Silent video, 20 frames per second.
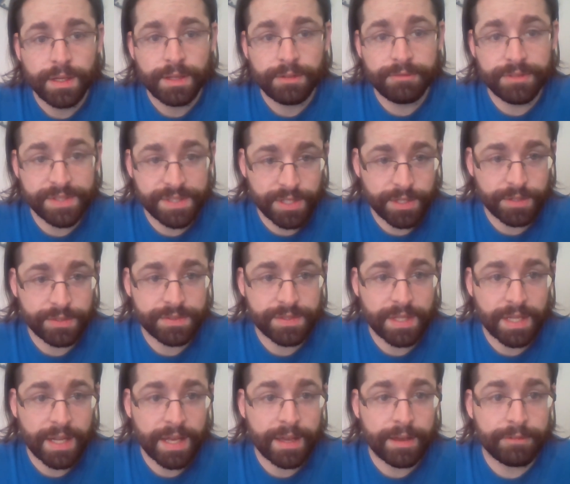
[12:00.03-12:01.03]
Viziers
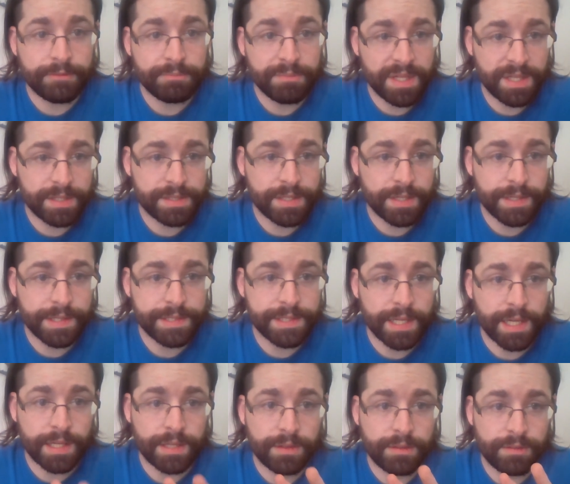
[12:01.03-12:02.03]
that have military
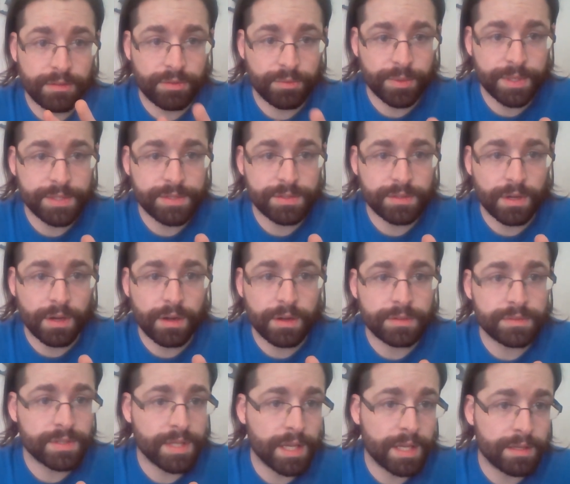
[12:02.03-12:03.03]
talent 3
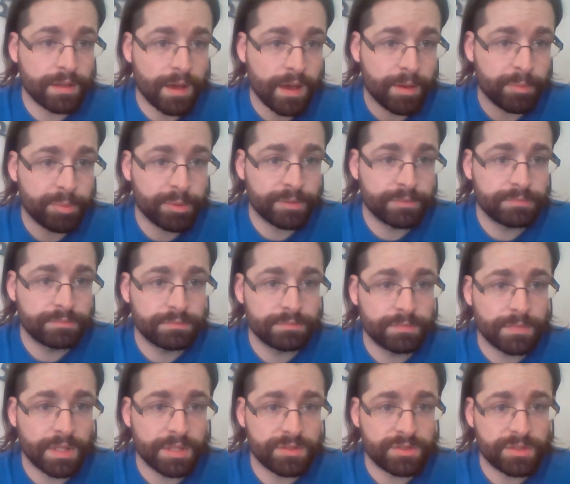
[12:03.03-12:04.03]
stars and up.
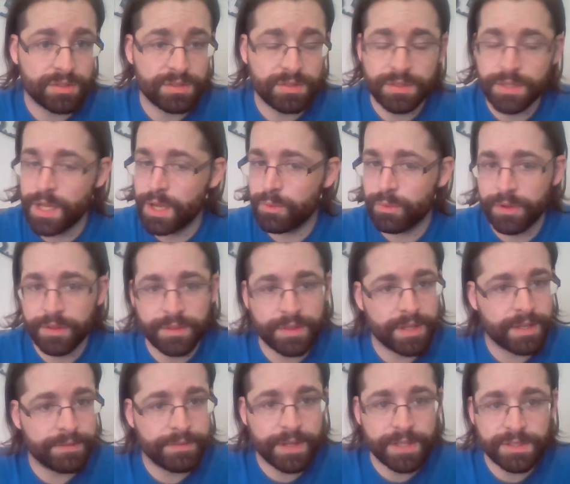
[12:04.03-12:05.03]
It's just not worth the
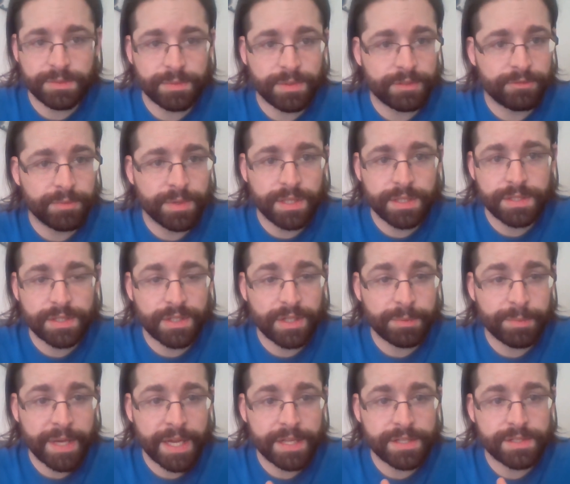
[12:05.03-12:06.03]
investment of military
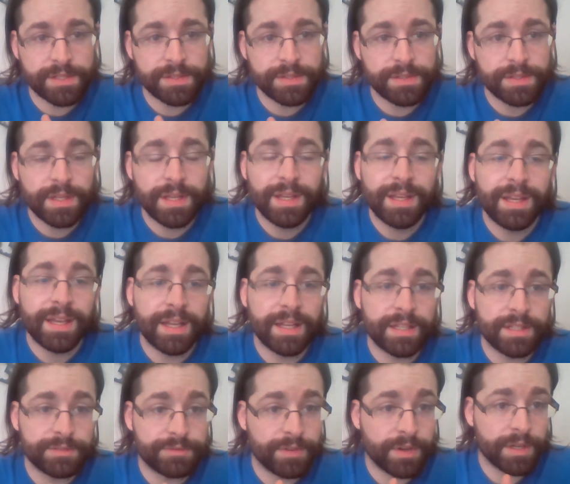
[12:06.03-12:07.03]
badges, and
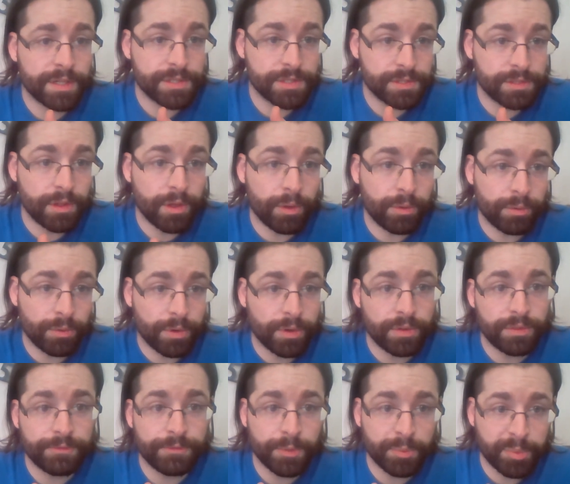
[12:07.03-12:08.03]
it's very slow
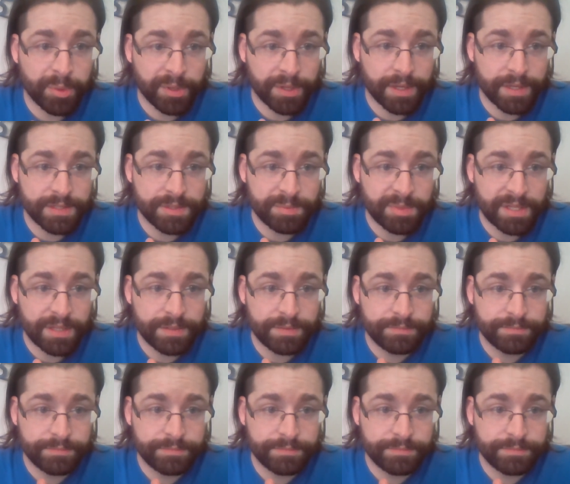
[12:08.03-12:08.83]
growth for book XP.